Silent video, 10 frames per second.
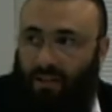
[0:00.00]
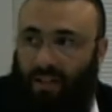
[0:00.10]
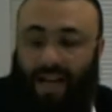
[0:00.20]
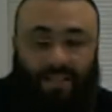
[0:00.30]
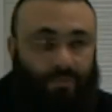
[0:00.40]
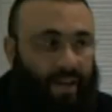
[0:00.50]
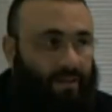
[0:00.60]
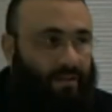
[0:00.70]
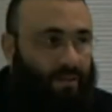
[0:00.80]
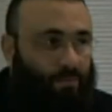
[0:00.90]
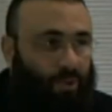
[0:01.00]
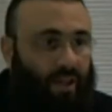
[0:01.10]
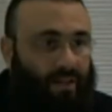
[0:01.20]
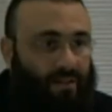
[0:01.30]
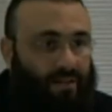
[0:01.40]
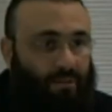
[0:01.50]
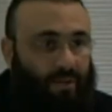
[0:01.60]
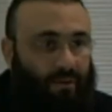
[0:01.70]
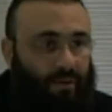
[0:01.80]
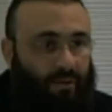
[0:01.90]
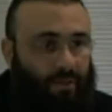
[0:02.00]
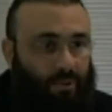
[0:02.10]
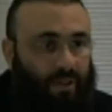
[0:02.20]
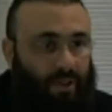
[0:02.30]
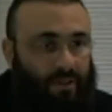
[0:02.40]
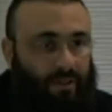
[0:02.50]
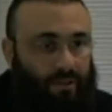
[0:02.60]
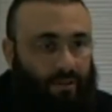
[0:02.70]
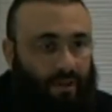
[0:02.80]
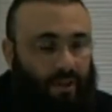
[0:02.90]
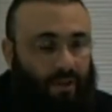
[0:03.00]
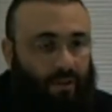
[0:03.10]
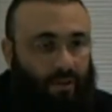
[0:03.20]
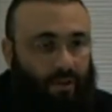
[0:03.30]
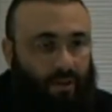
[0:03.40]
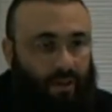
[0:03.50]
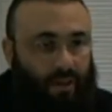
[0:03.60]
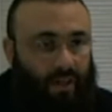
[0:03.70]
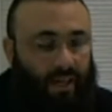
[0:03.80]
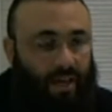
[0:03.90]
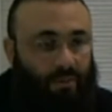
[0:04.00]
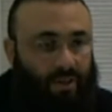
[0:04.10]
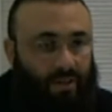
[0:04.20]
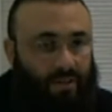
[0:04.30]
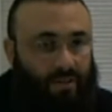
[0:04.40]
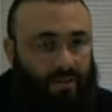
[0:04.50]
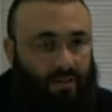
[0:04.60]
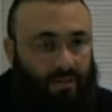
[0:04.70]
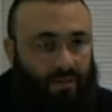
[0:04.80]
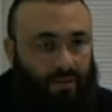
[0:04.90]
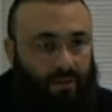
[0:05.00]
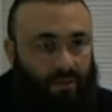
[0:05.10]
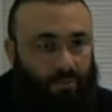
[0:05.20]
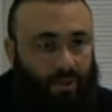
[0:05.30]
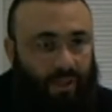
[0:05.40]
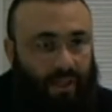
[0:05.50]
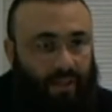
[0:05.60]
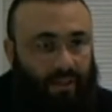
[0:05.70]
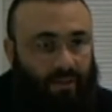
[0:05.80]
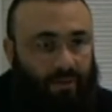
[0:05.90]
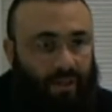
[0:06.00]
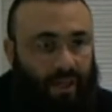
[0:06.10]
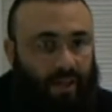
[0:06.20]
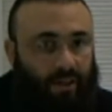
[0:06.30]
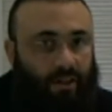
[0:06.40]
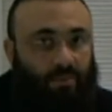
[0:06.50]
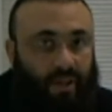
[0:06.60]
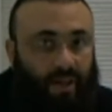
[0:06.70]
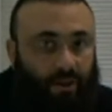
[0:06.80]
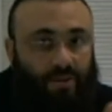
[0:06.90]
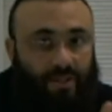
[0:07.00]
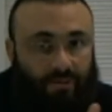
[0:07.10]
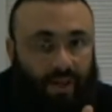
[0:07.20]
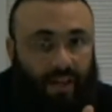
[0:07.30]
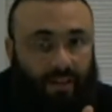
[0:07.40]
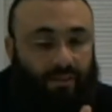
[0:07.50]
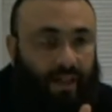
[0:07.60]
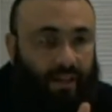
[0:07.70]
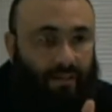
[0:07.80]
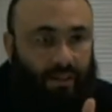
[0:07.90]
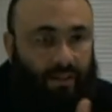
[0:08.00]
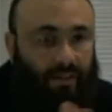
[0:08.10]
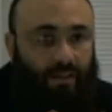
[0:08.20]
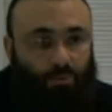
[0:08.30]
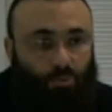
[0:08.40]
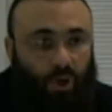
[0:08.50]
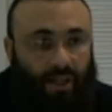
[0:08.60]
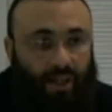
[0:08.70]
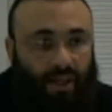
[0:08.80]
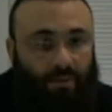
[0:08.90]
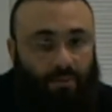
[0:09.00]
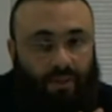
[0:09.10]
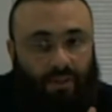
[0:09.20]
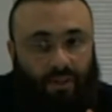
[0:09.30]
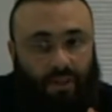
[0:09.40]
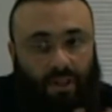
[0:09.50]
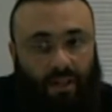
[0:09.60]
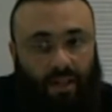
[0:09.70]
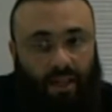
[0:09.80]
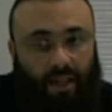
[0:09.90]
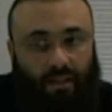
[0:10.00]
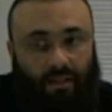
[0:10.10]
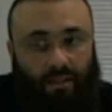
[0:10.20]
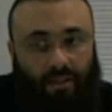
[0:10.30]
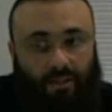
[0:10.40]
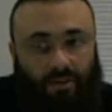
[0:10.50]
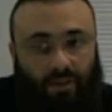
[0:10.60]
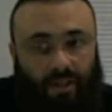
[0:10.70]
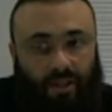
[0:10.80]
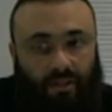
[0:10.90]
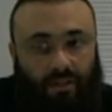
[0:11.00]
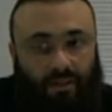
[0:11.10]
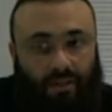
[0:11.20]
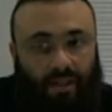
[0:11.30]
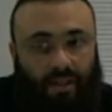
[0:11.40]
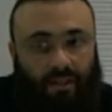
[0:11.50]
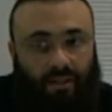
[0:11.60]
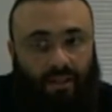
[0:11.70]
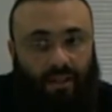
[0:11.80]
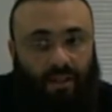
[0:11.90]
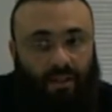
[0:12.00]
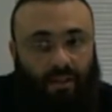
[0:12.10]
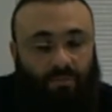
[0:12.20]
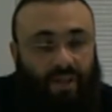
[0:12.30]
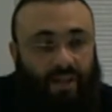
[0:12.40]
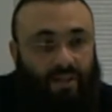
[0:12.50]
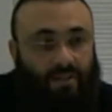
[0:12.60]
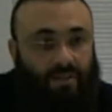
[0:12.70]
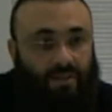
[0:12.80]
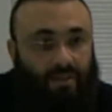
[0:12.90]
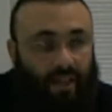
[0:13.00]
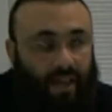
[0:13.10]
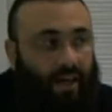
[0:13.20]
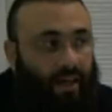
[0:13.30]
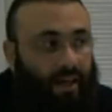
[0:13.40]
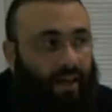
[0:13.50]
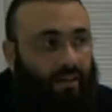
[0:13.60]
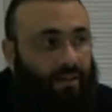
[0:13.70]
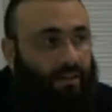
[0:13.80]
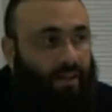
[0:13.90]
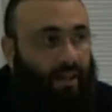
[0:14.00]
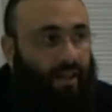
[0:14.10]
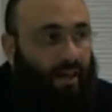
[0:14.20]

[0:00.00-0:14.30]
classmates, bullies, some of the bullies, or a neighbor that's bullying you. You could be always afraid of that bully neighbor, and so on. And because he can